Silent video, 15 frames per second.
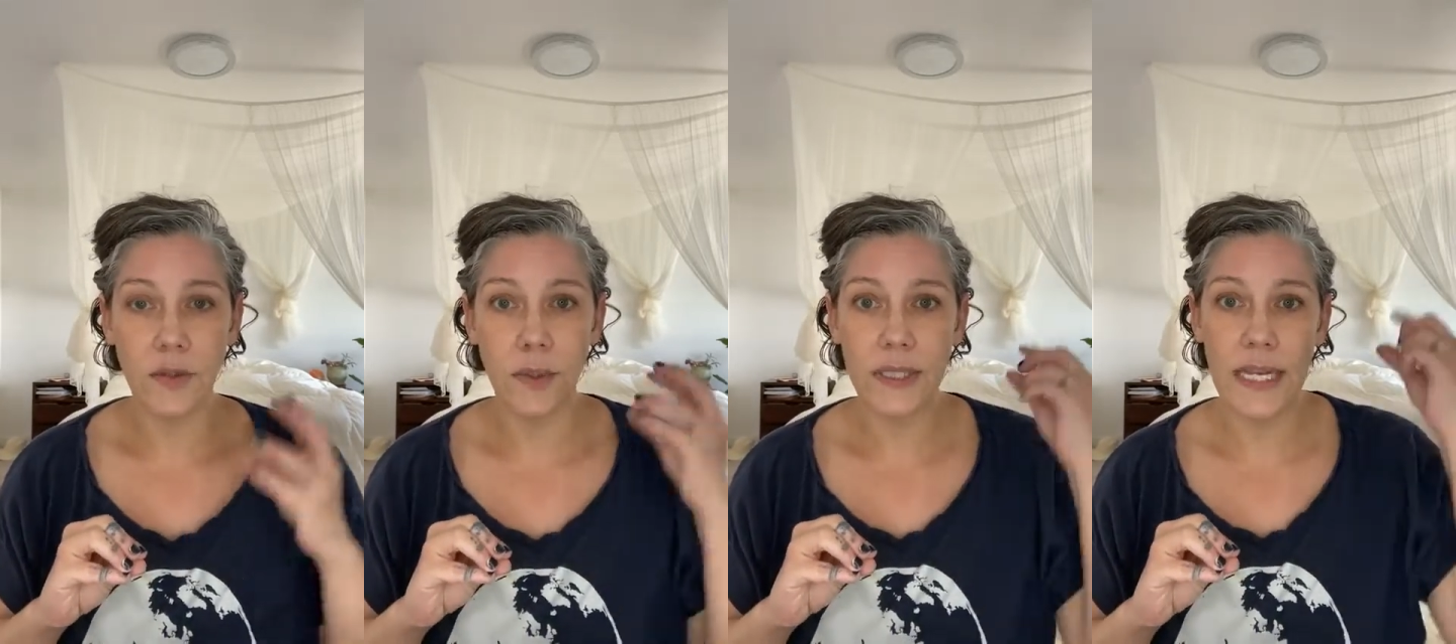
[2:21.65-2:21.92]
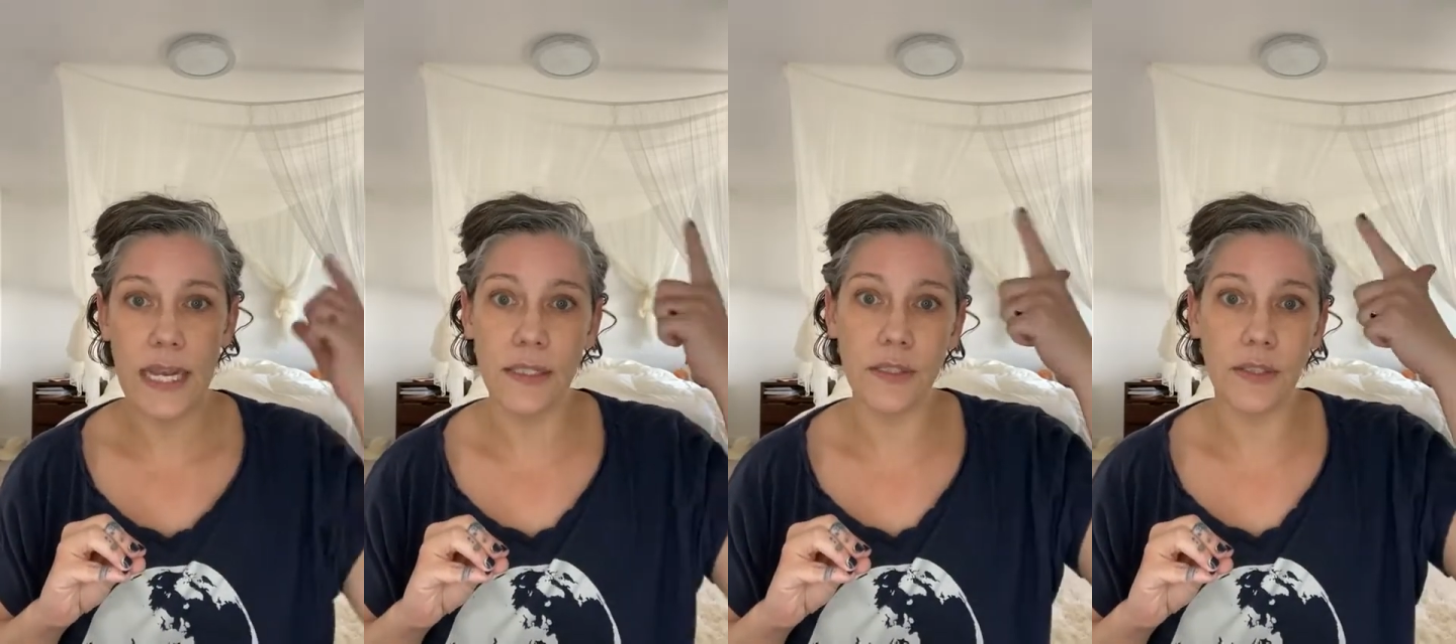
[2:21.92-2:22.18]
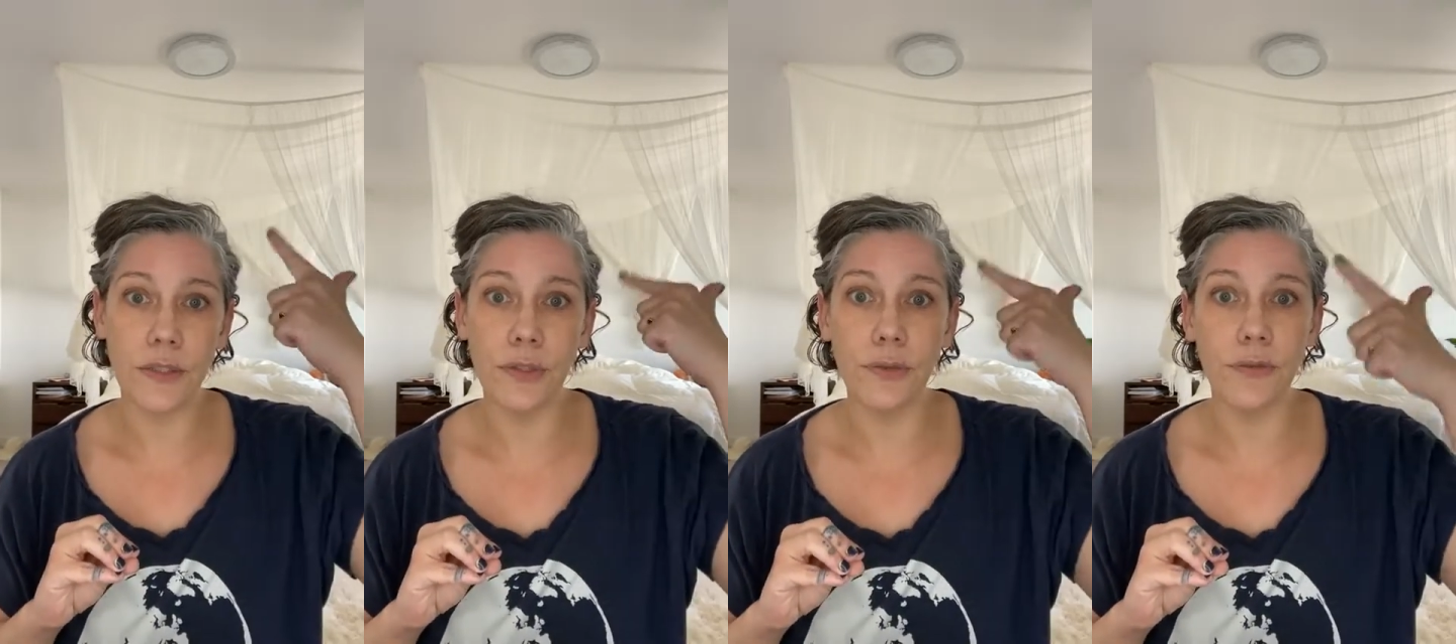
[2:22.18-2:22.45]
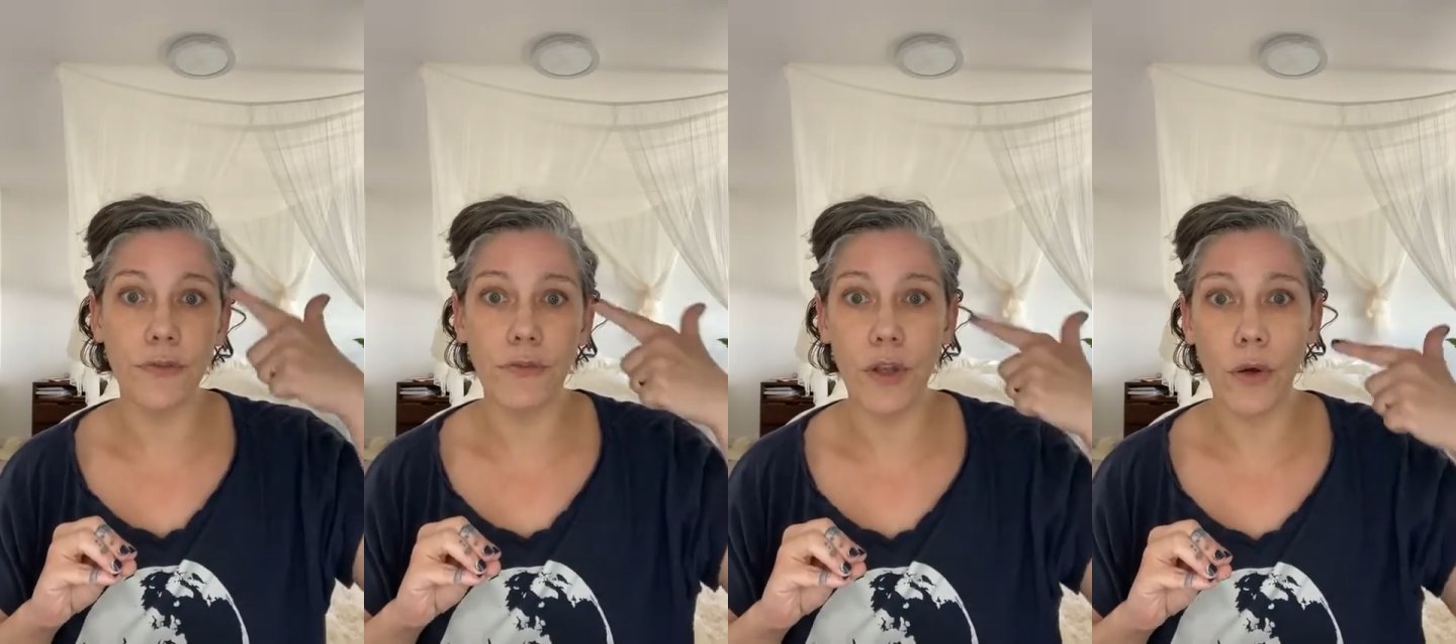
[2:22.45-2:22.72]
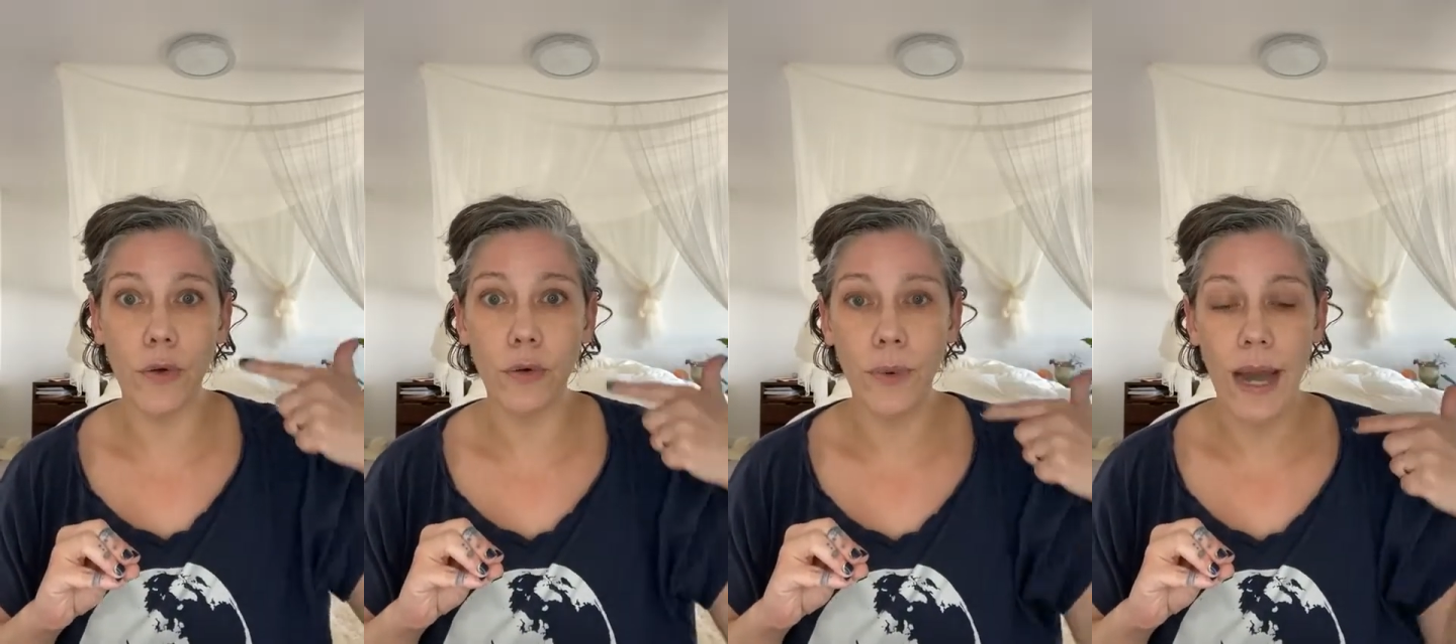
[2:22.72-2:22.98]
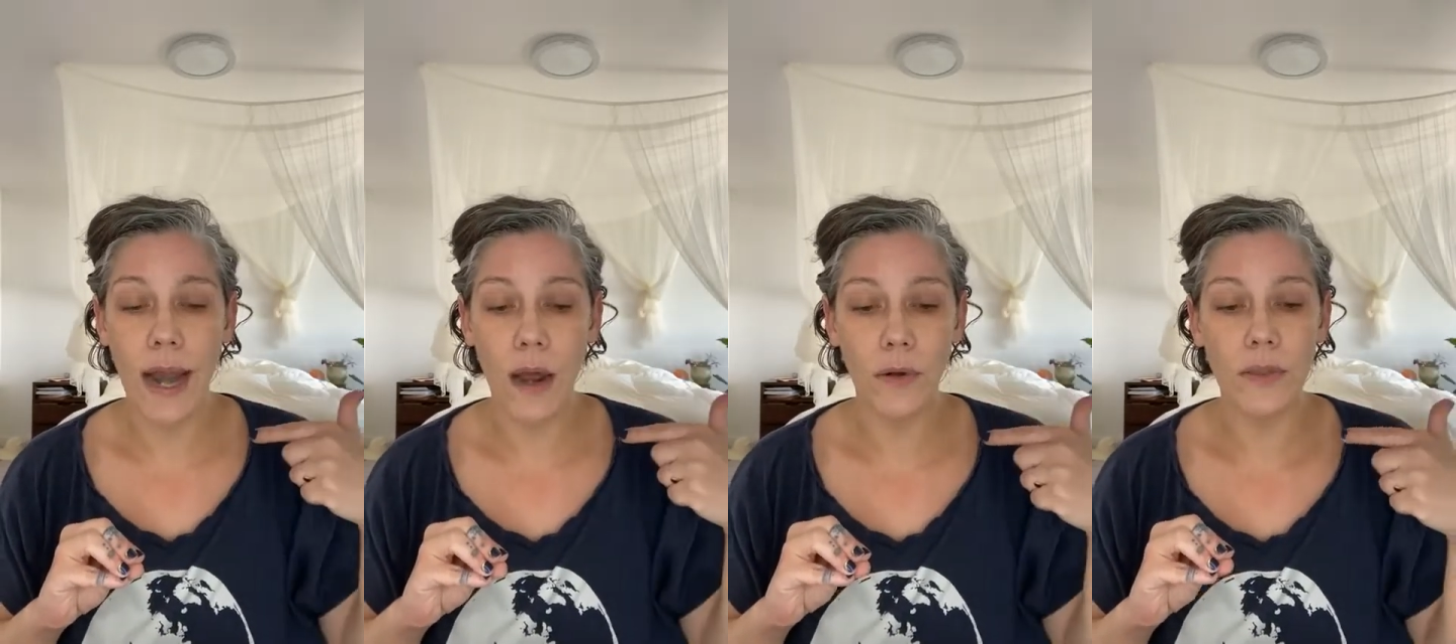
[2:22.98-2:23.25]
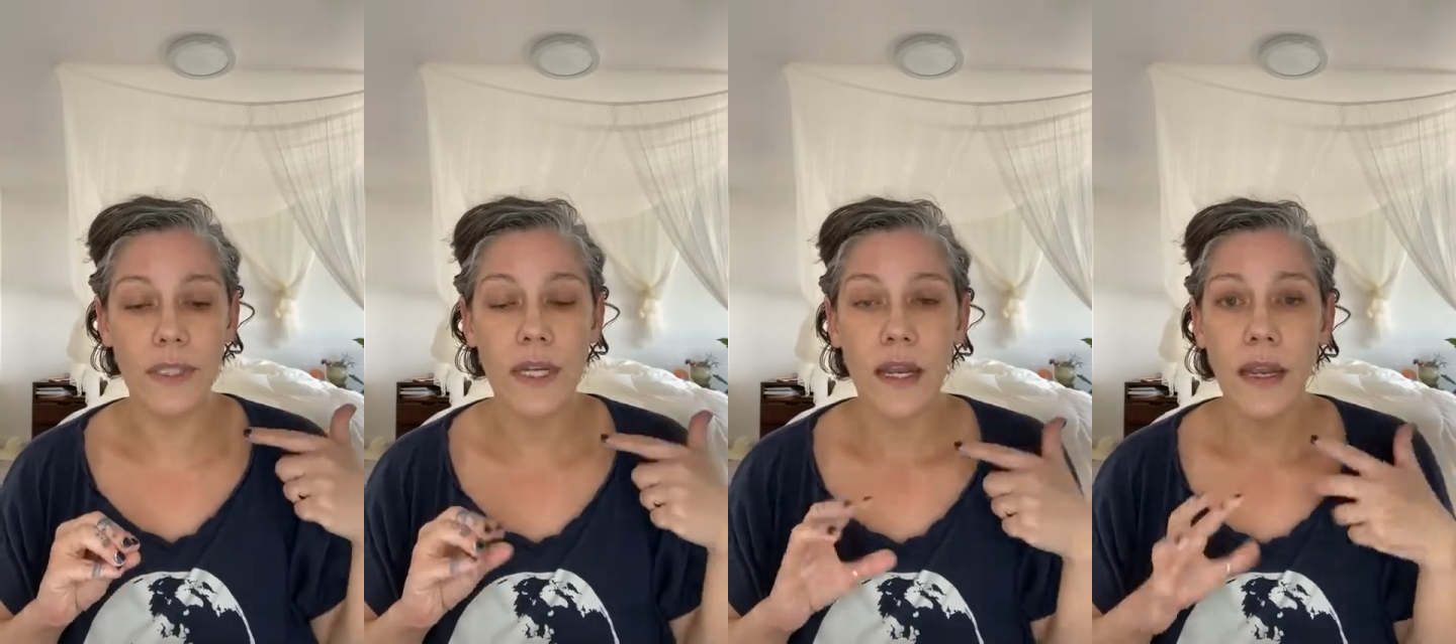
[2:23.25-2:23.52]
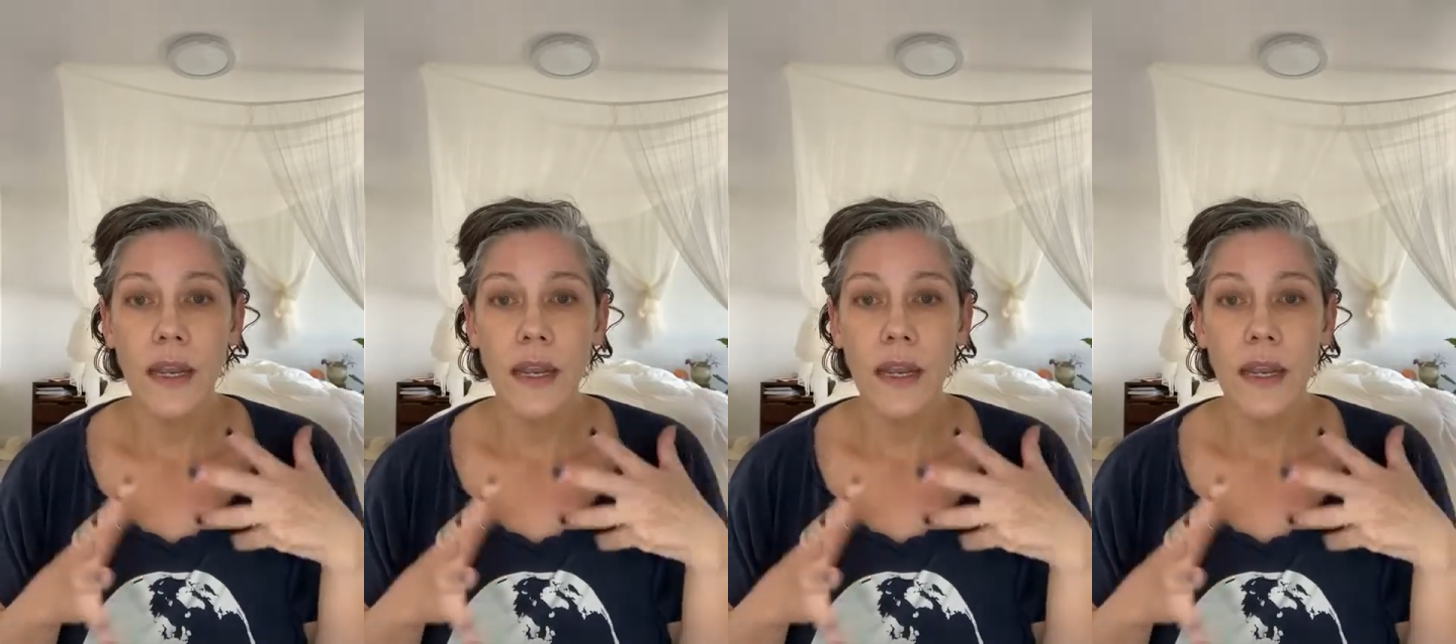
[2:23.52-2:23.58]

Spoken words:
So it tends to float around